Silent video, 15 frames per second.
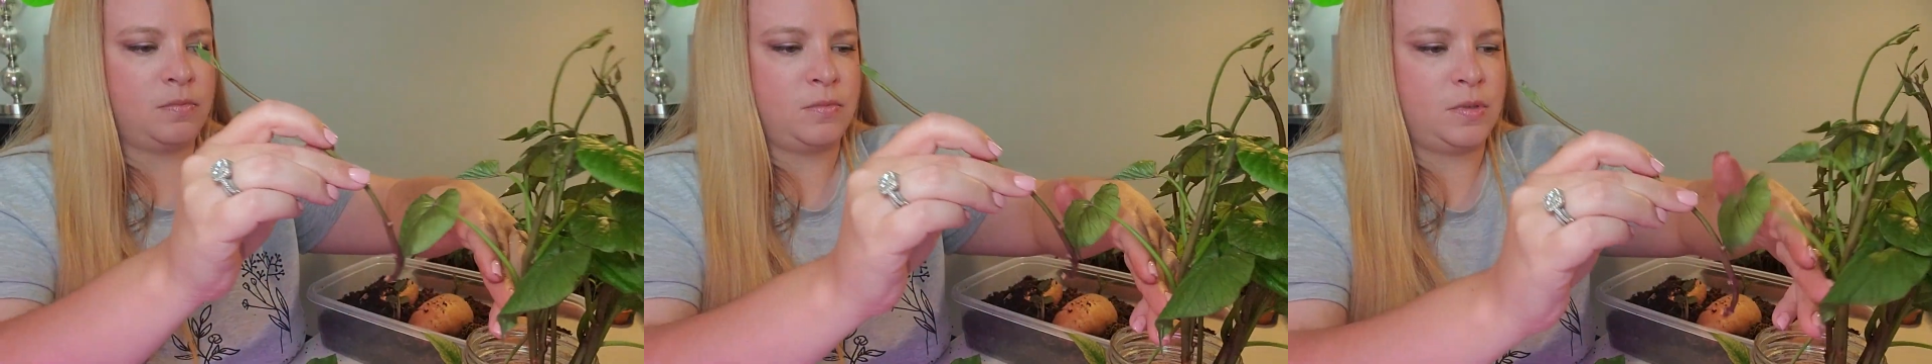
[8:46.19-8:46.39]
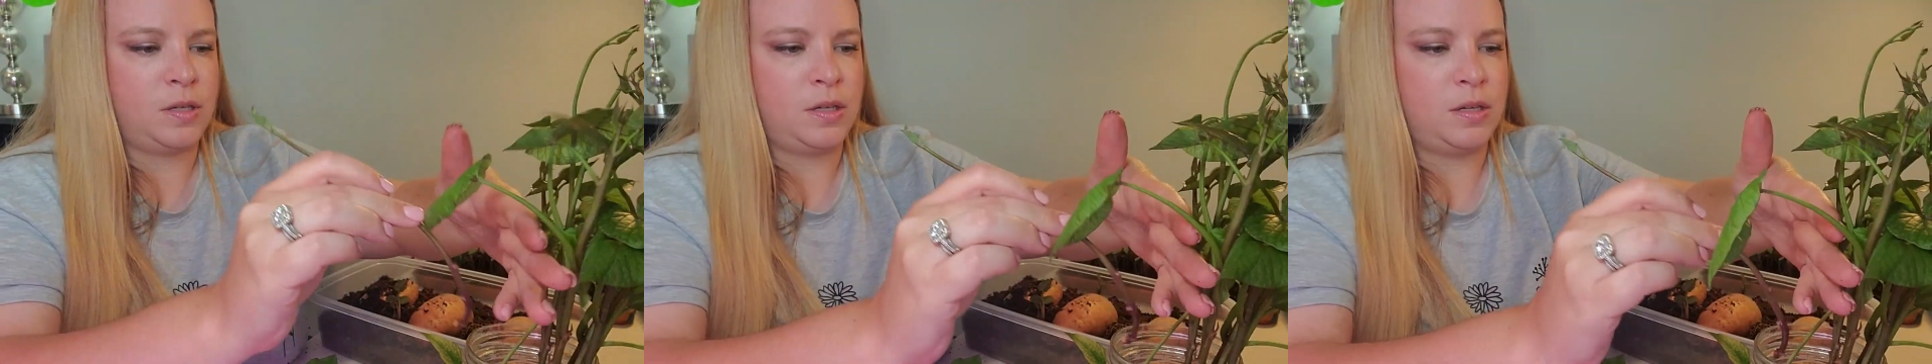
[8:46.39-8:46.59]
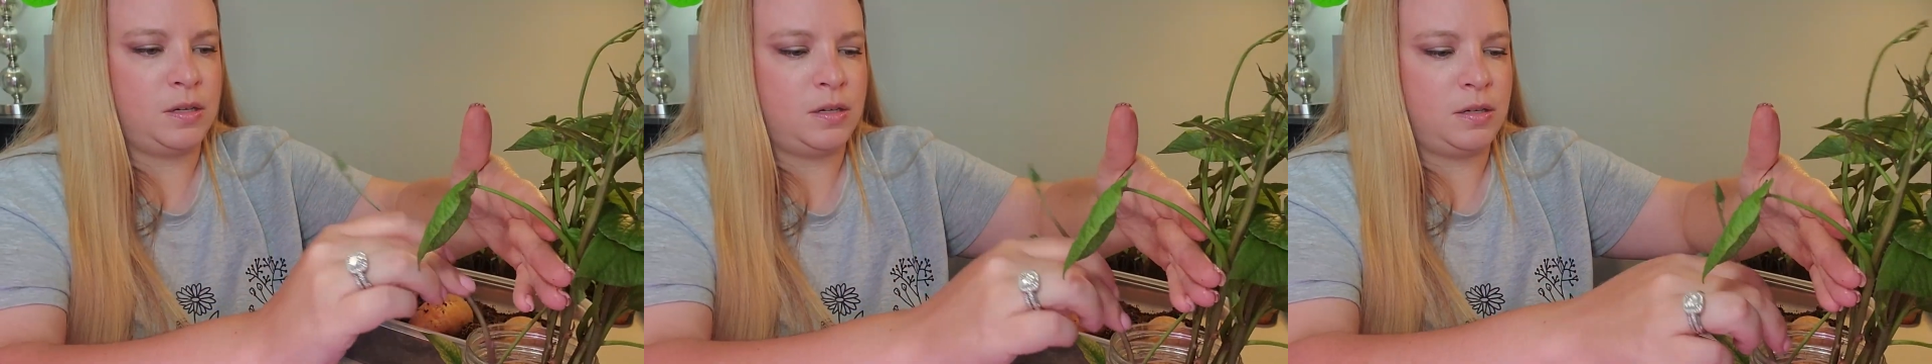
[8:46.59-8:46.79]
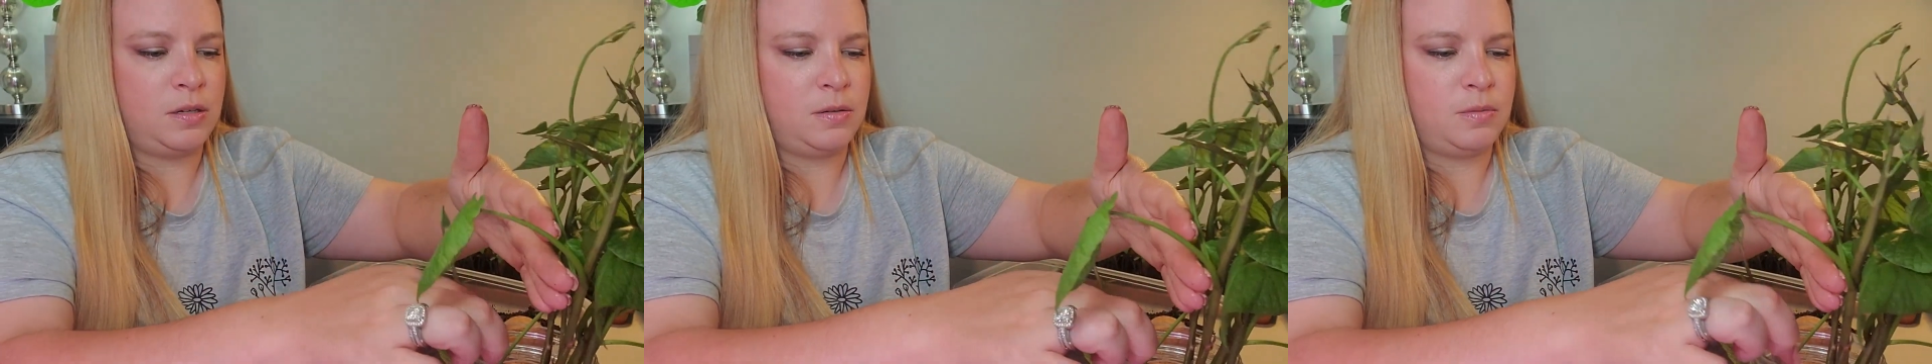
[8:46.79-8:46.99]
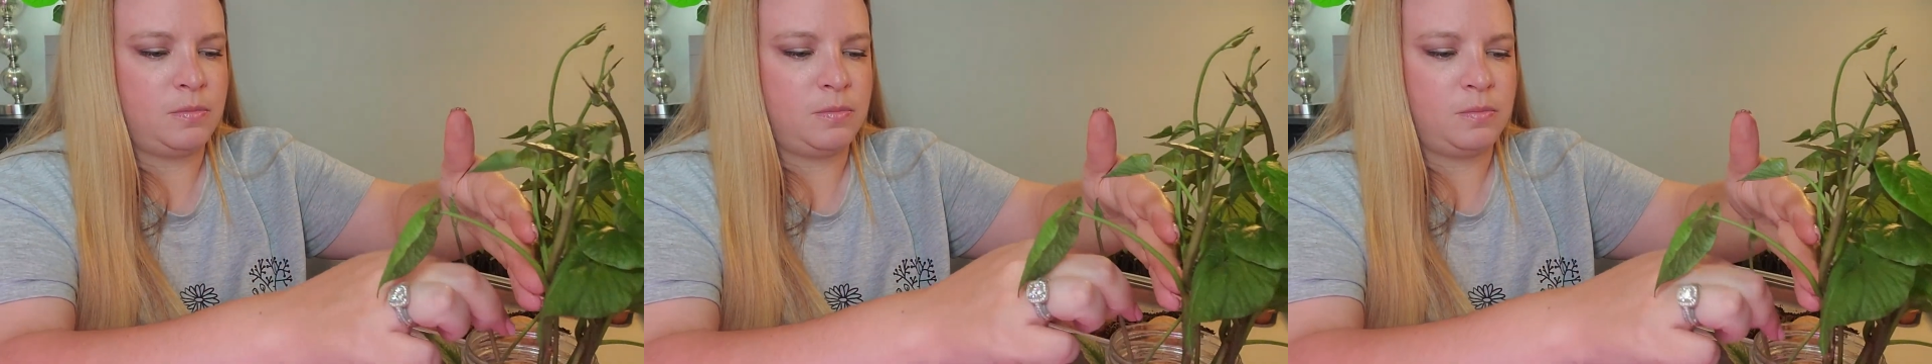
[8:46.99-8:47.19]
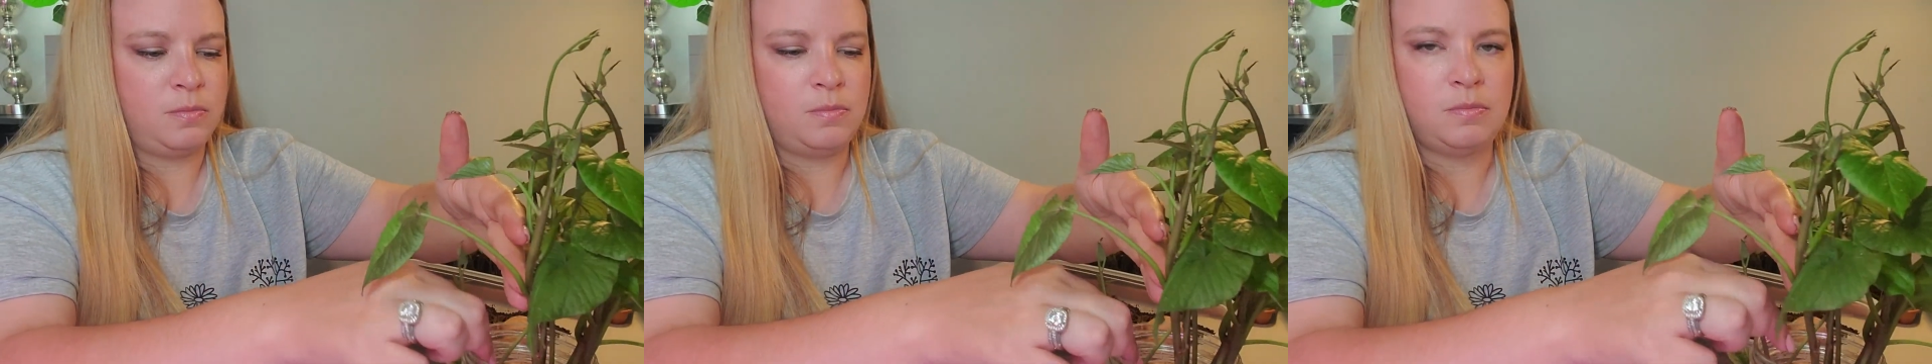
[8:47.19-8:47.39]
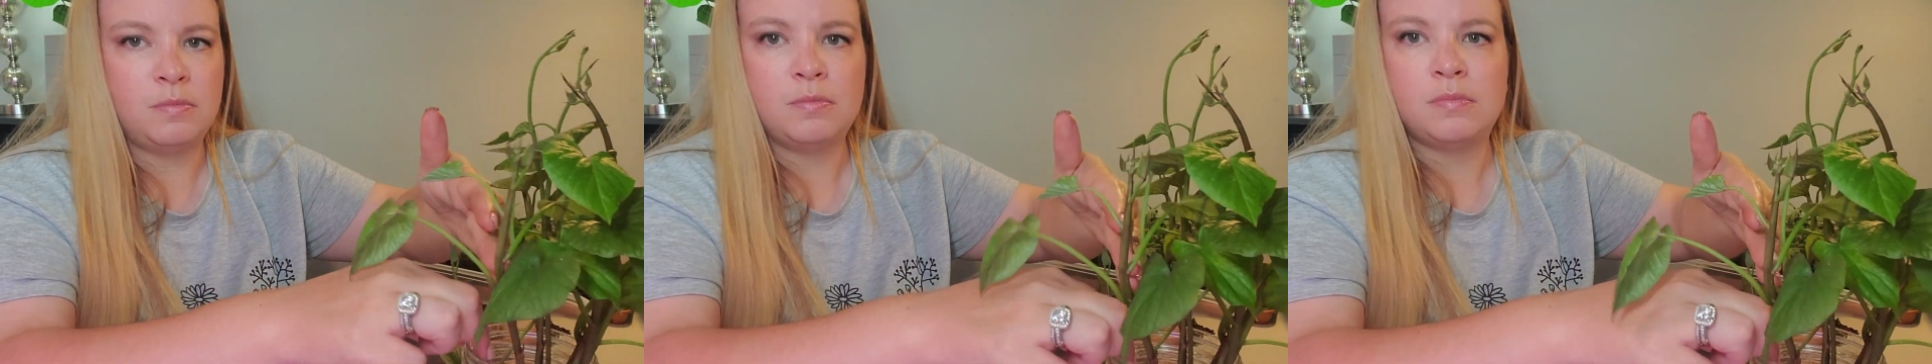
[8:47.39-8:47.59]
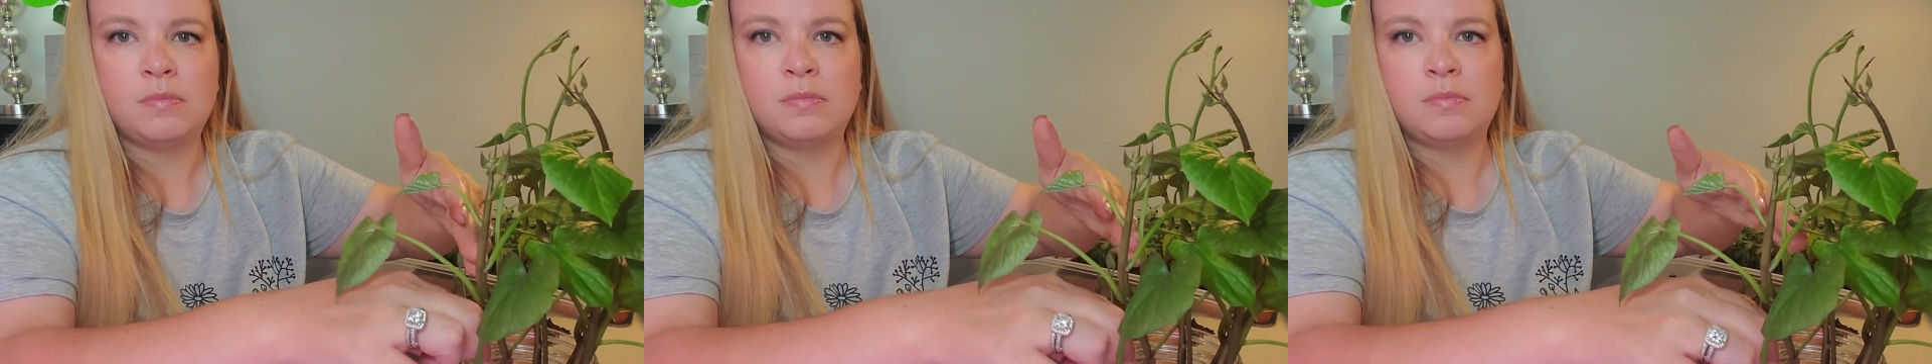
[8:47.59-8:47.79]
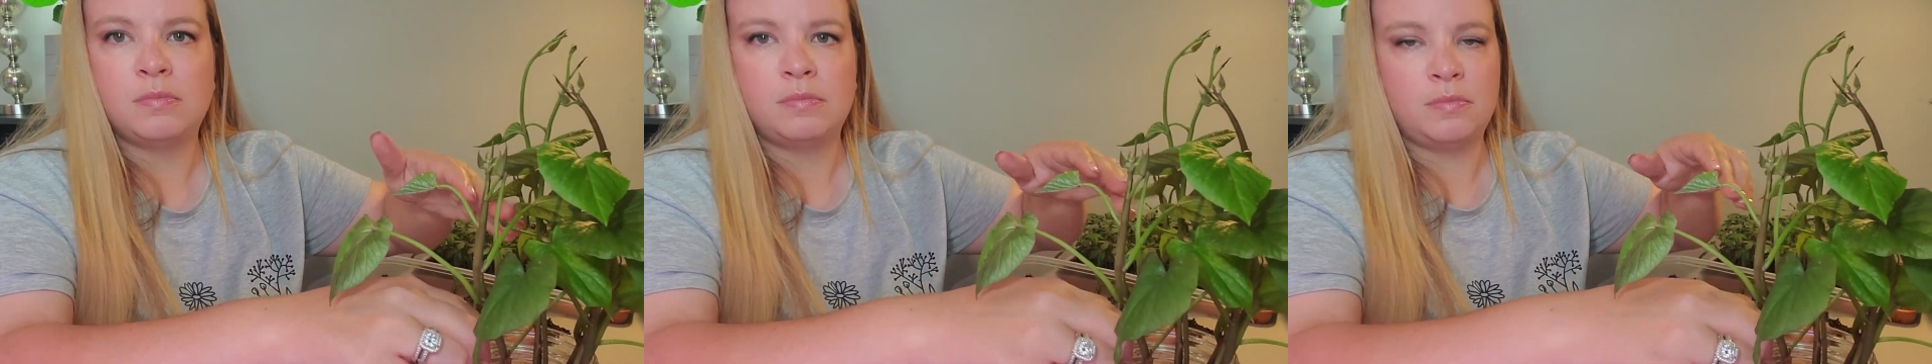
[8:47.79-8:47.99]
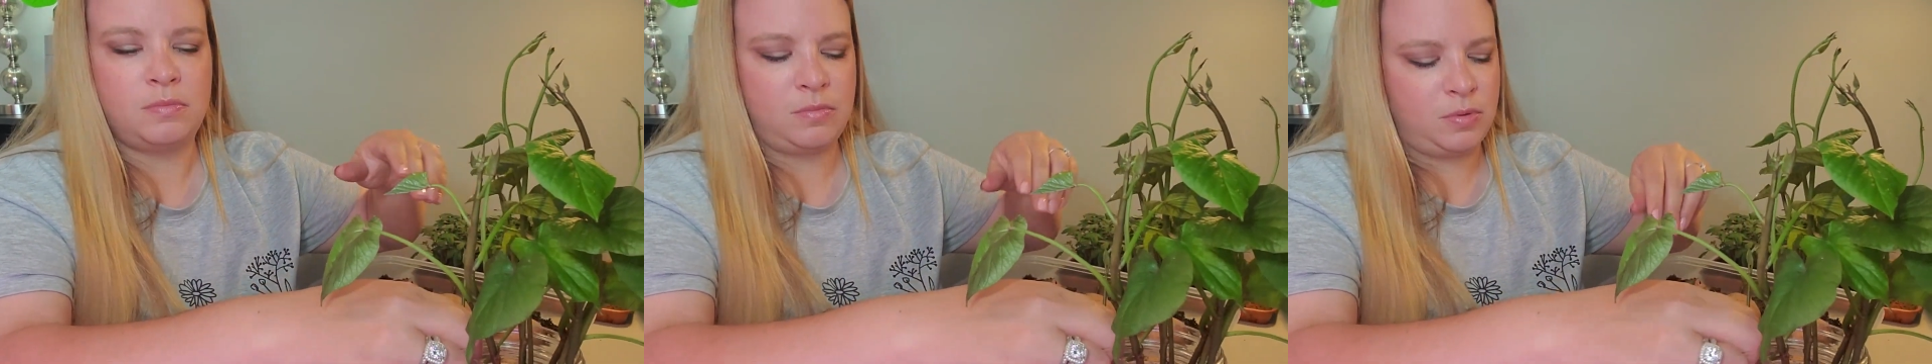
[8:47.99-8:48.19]
and
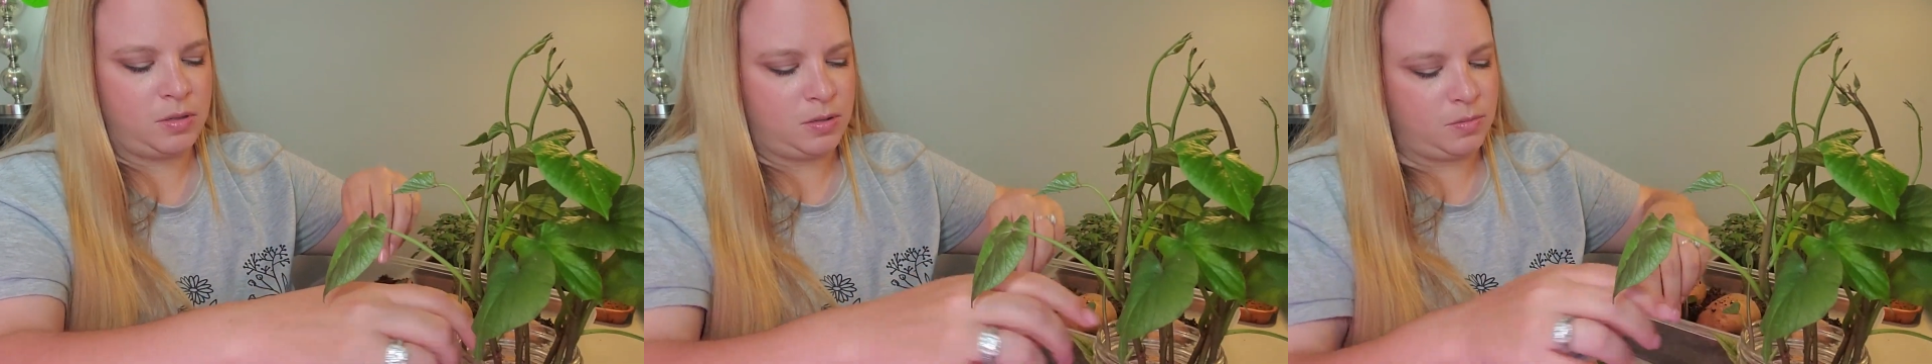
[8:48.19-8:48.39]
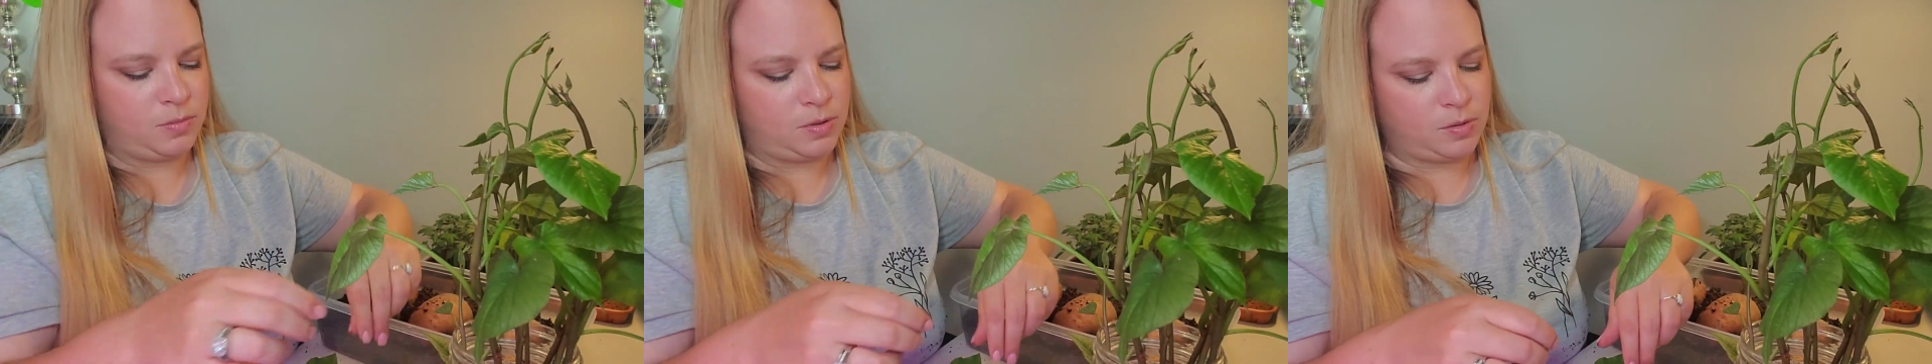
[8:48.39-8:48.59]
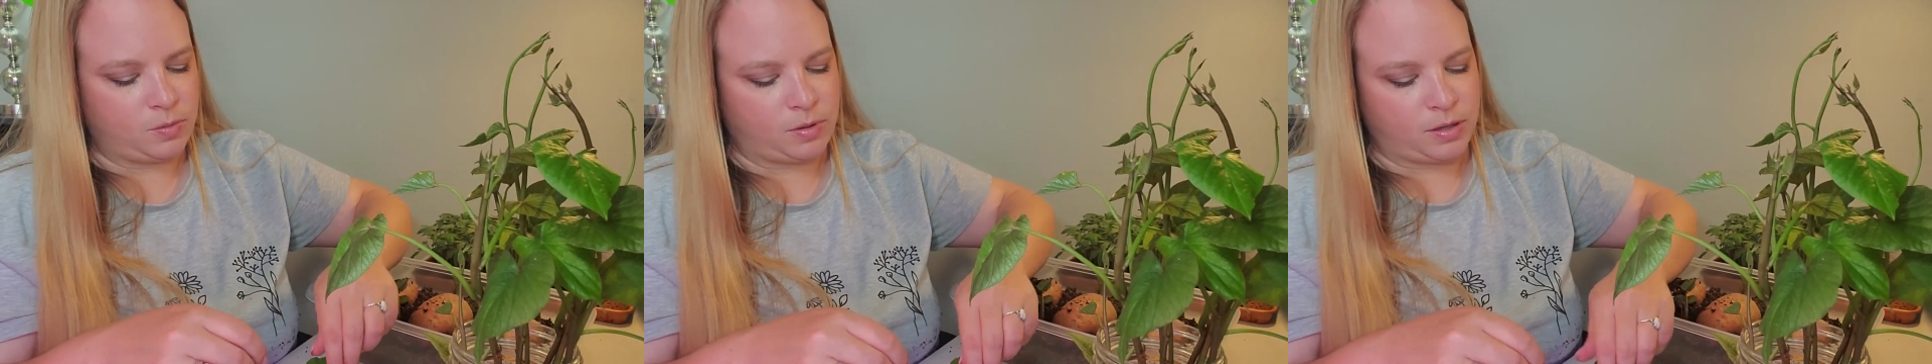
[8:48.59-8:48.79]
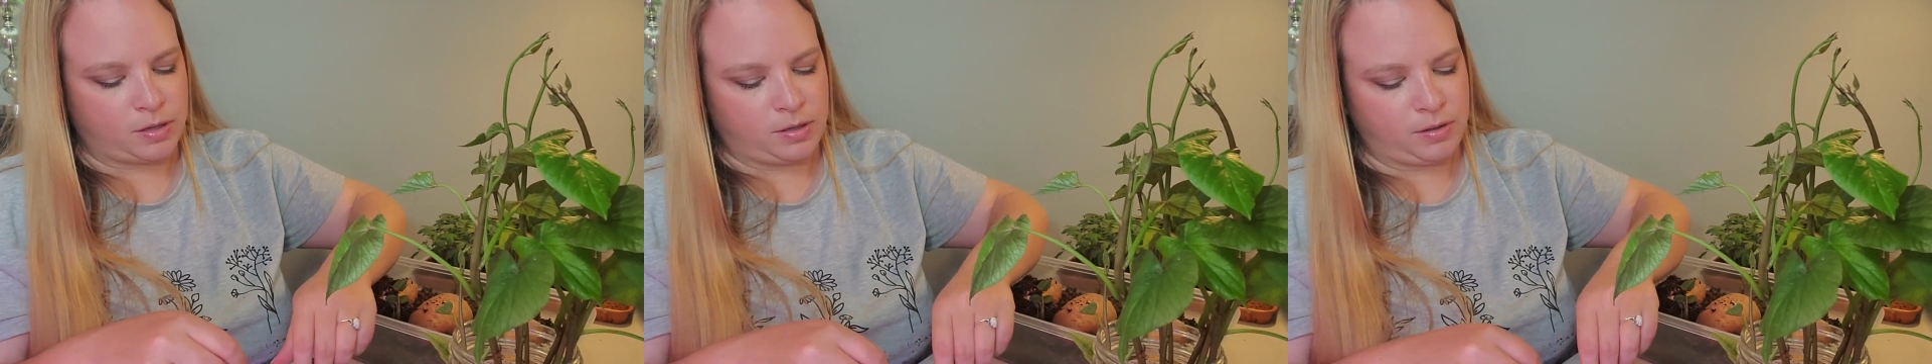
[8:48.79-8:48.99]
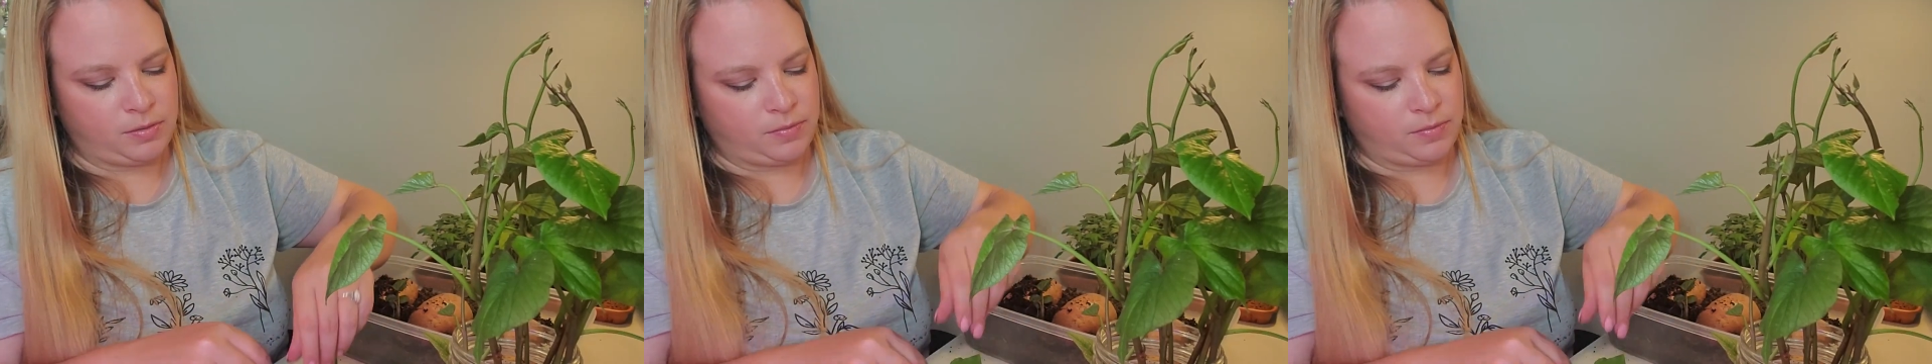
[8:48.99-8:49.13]
put them in the water.